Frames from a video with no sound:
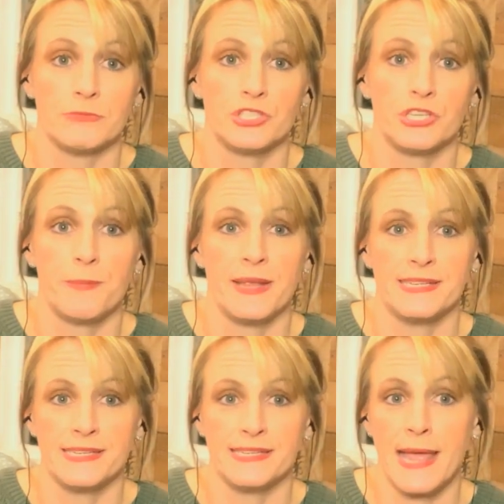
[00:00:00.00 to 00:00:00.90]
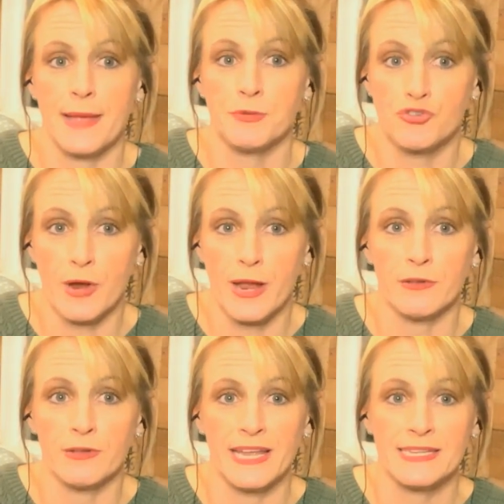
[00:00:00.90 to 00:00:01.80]
She had been stabbed,
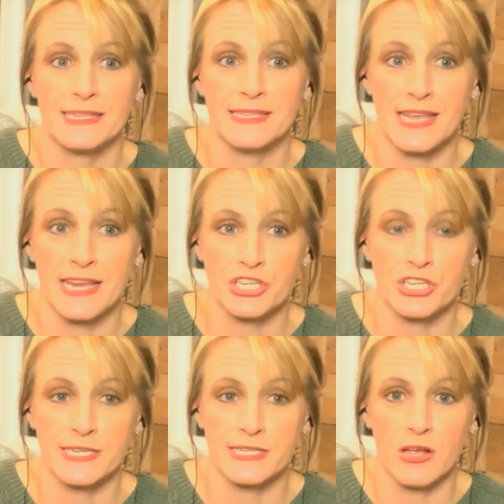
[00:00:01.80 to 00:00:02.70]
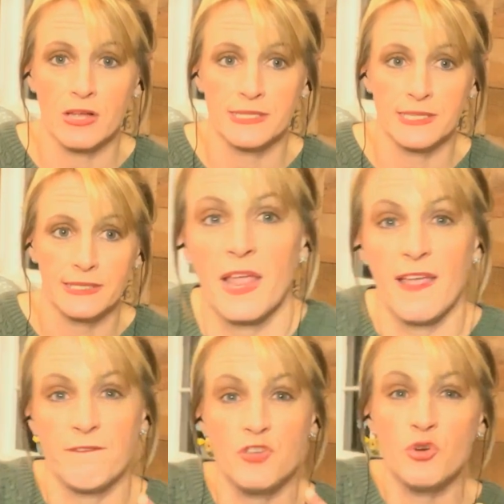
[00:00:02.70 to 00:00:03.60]
strangled, and sexually assaulted.
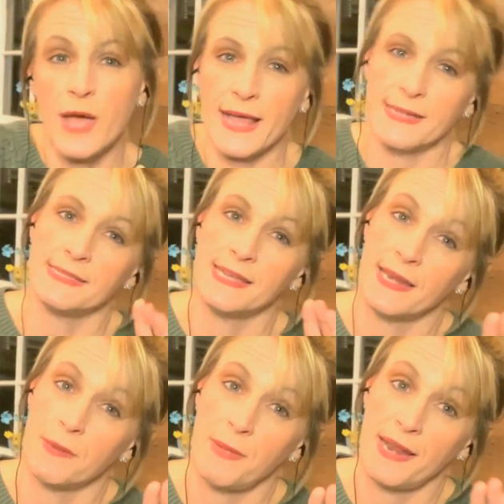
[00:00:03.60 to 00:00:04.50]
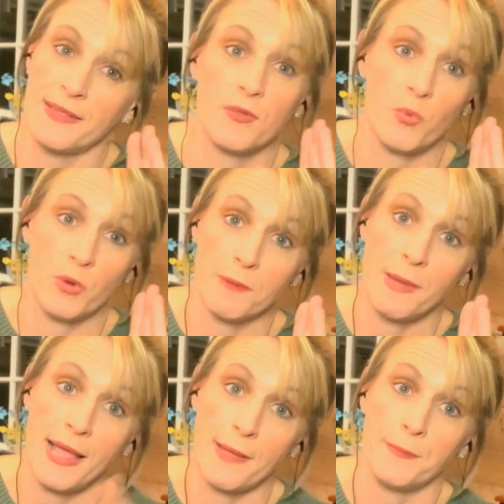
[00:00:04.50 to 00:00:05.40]
If you guys see anybody in the window
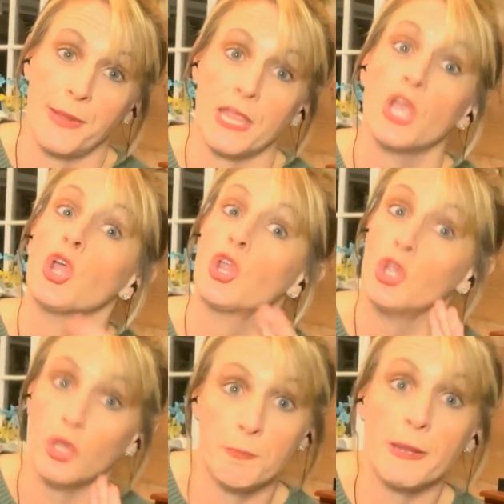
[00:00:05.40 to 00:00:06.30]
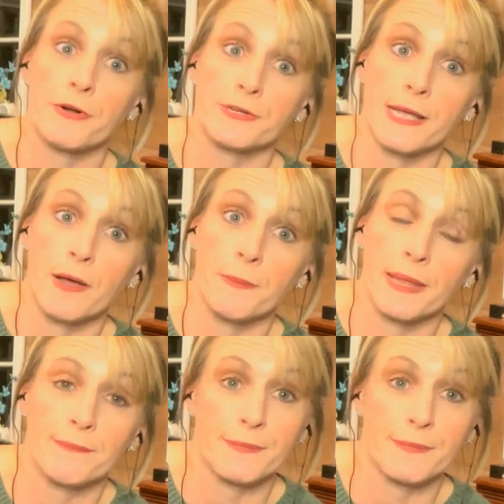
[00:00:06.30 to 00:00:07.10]
behind me, you'd better tell me.